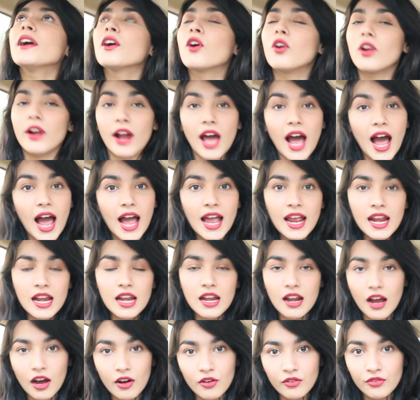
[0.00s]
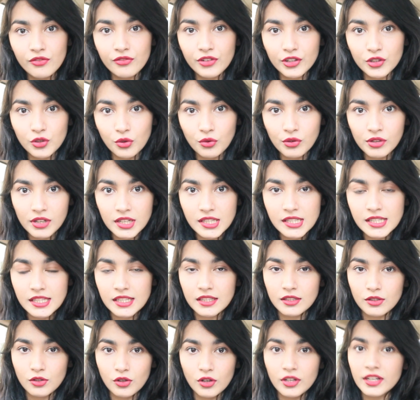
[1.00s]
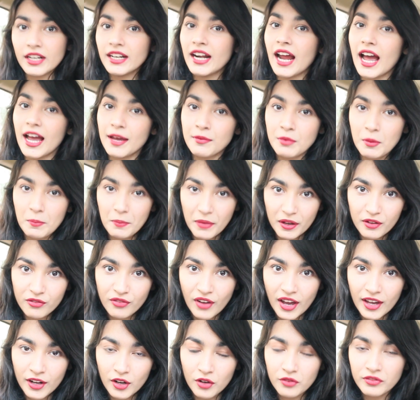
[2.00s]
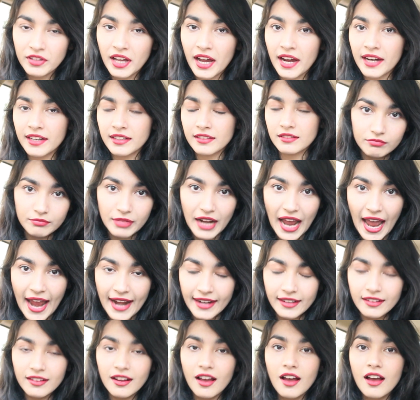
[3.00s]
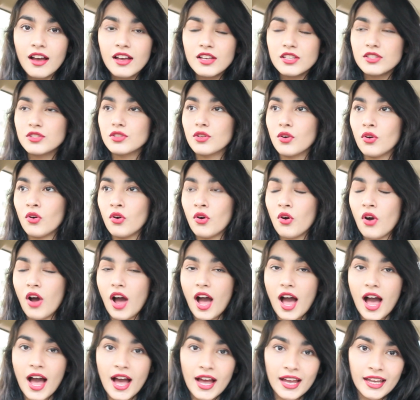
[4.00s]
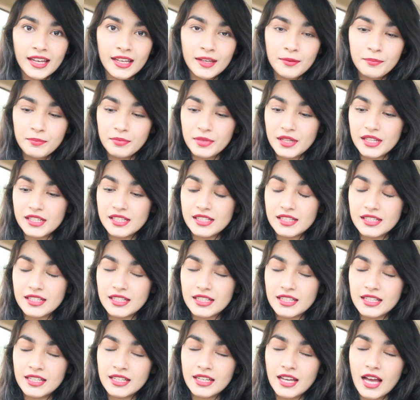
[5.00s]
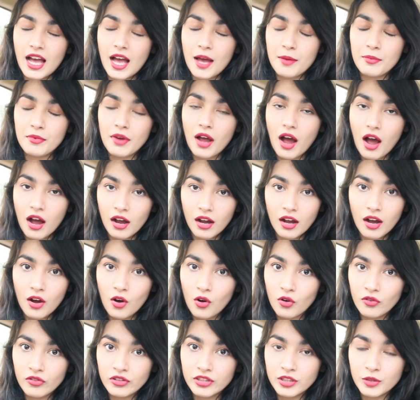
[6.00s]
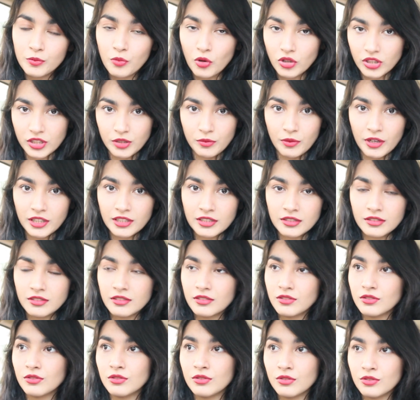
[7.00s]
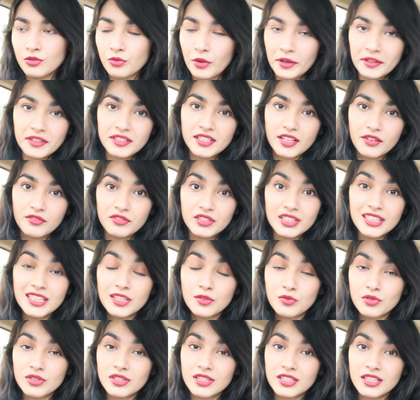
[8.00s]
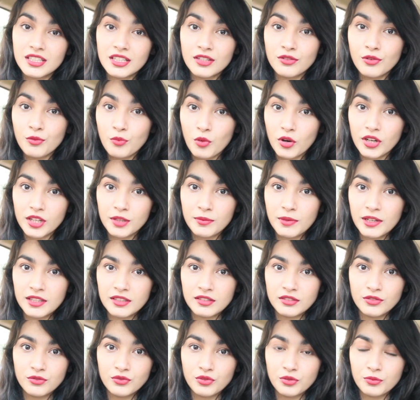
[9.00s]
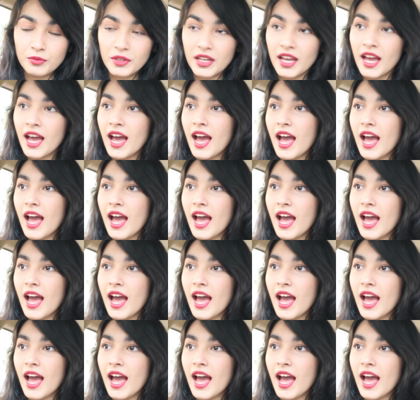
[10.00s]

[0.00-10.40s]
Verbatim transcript: my god, I love Victoria's Secret, alright, I am a big fan of that brand. So I basically am gaga over the body butter. So twenty seventeen was the year for body butters for me,